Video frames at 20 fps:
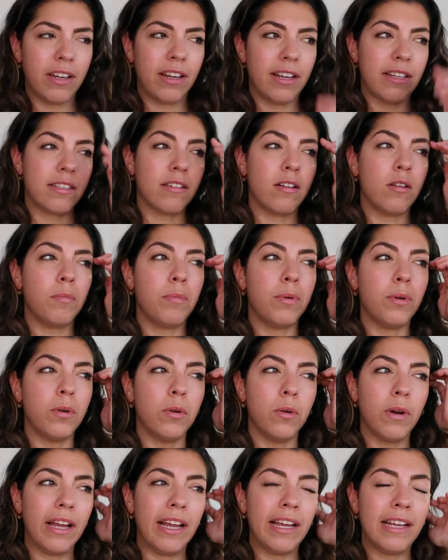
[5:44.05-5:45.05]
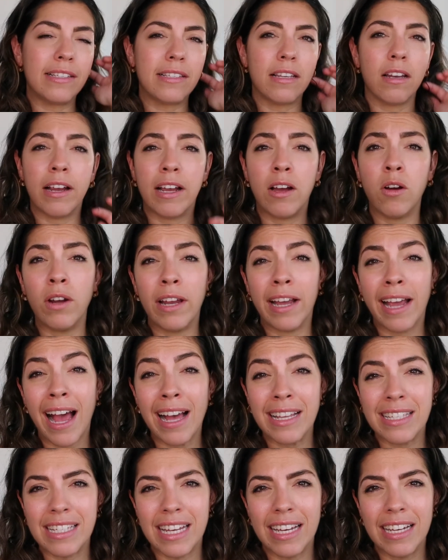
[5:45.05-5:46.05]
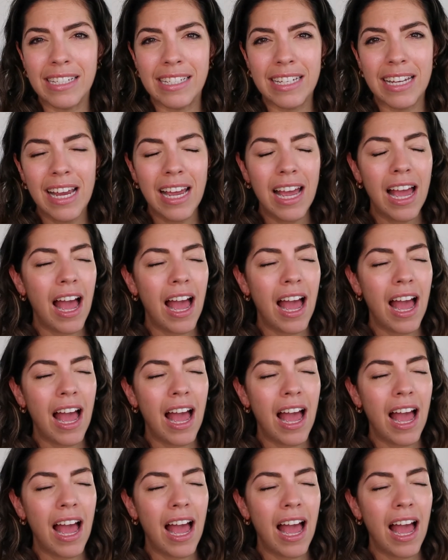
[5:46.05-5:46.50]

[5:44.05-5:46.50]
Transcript: you an example, is glycolic acid.